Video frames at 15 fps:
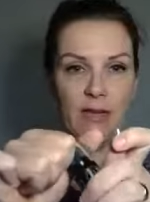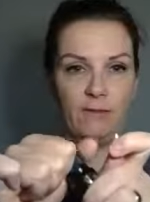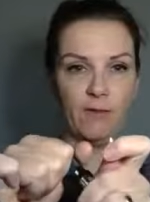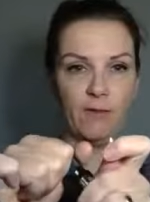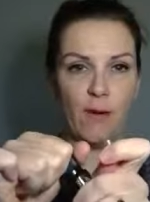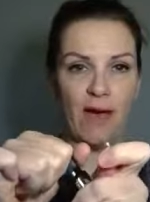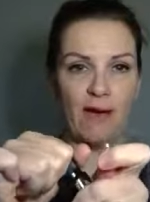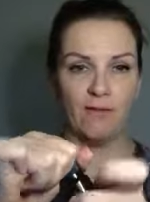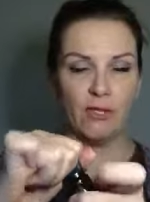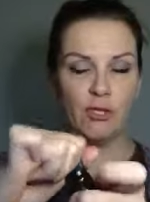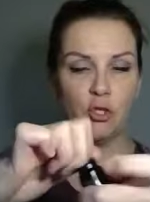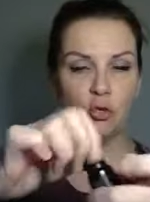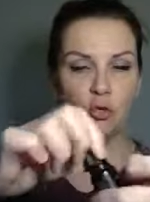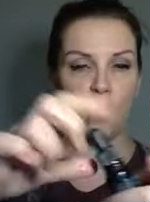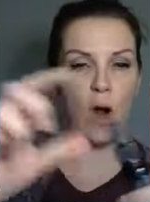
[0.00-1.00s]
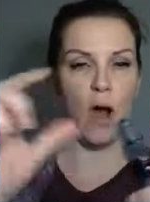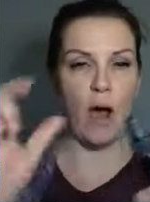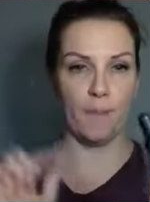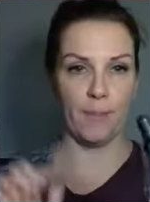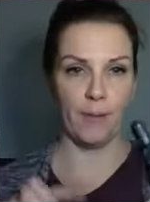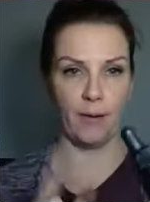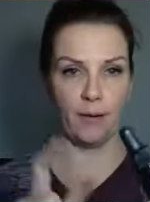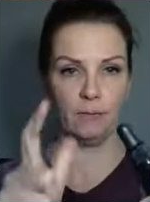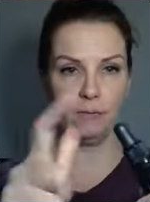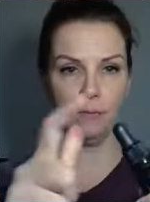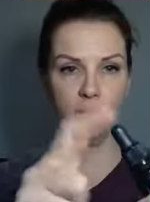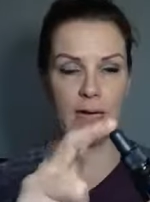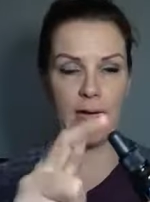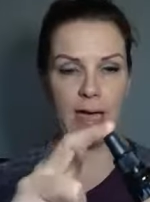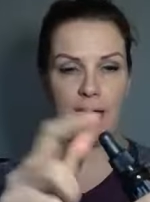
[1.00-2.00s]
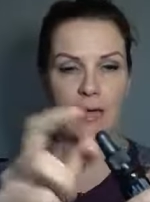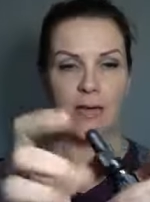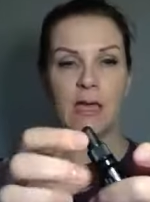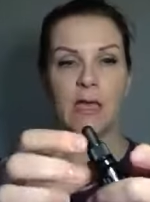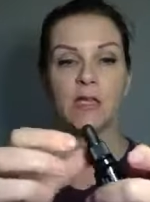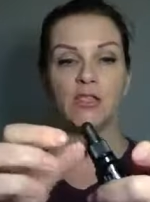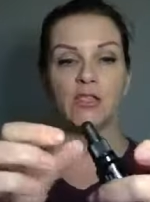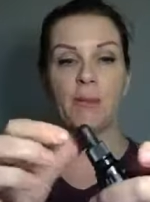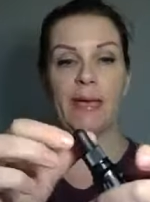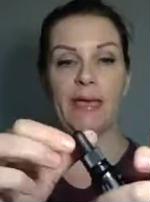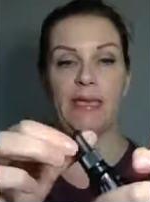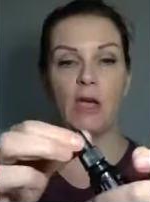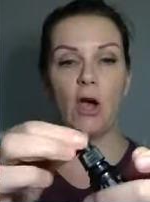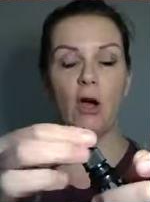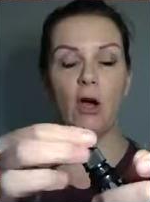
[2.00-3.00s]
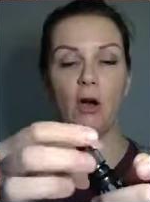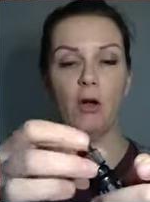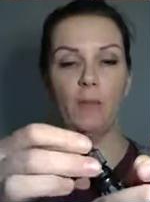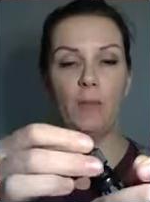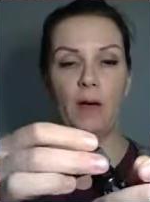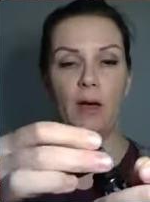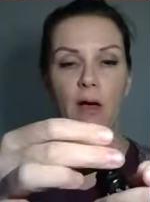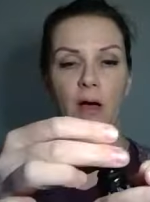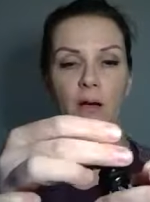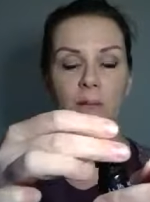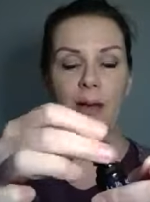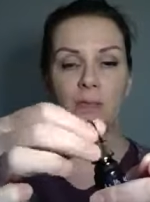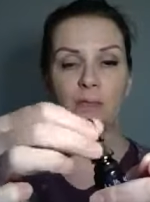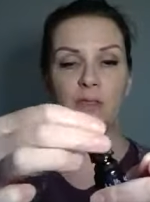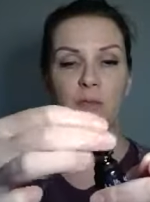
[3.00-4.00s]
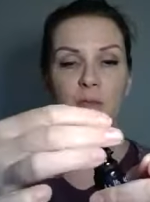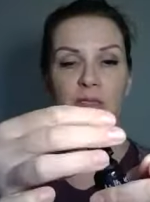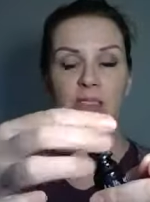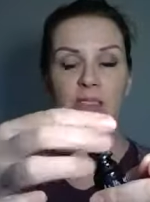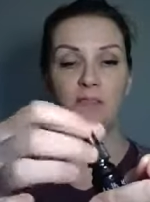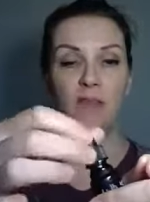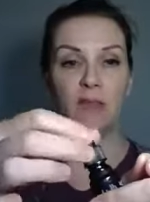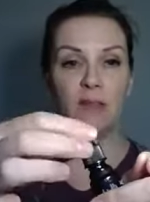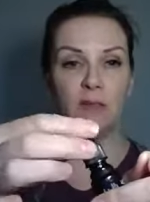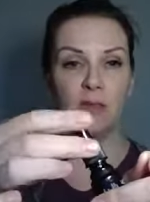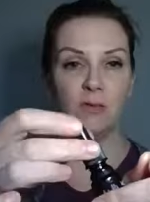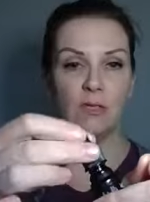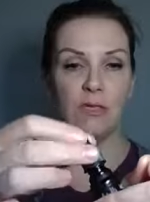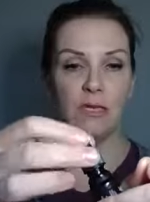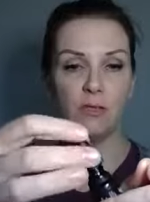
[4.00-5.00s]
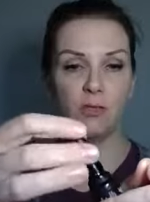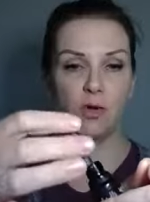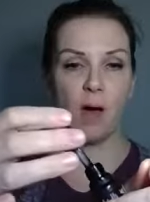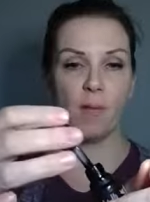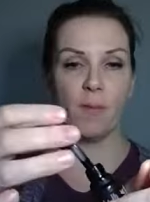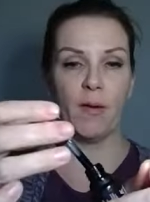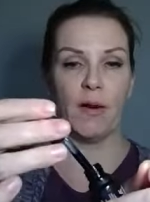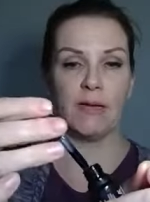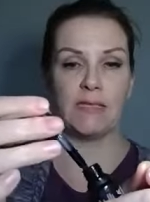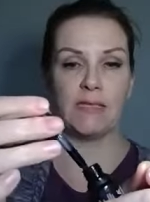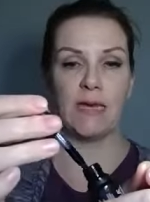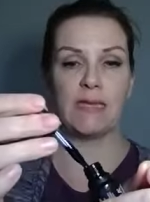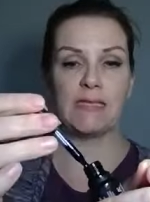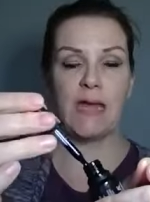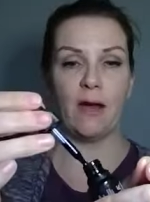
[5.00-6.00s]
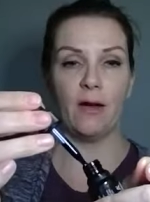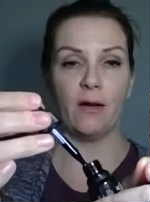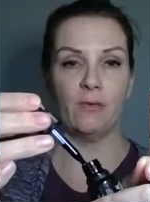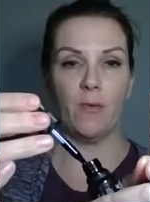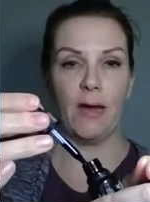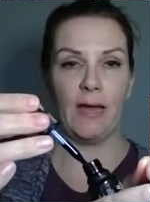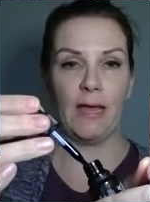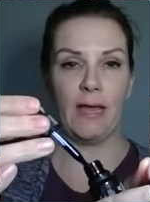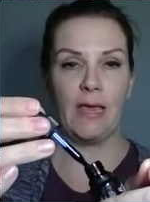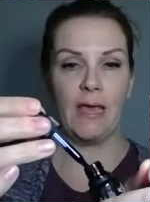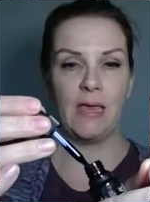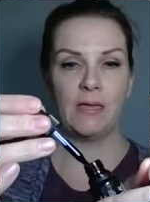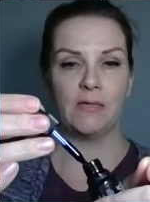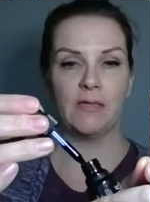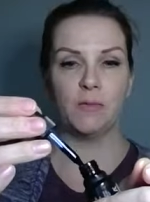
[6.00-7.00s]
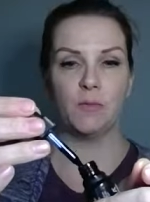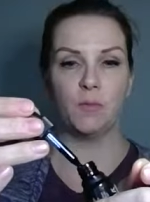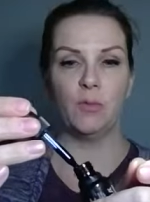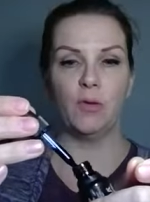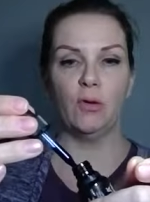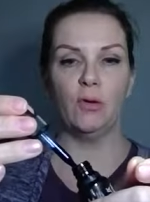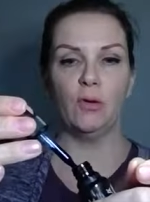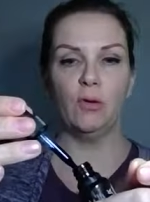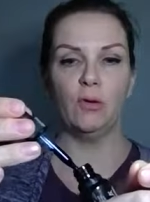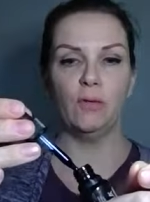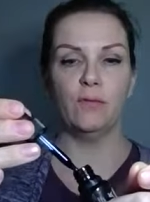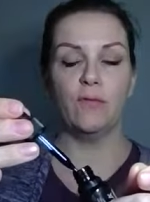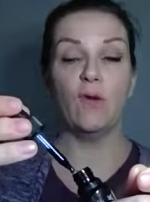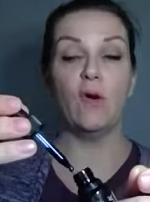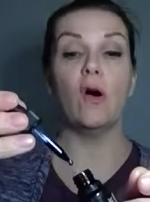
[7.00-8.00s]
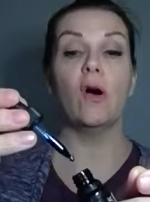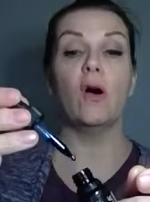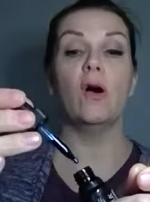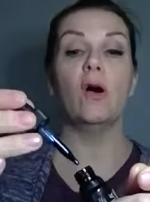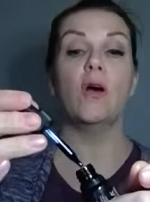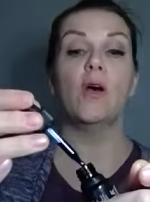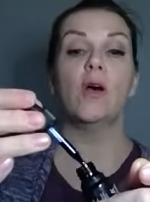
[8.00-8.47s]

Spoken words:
if you have a dropper, okay? So my yarrow palm, I'm specifically using a dropper because I get tired of waiting. It's this beautiful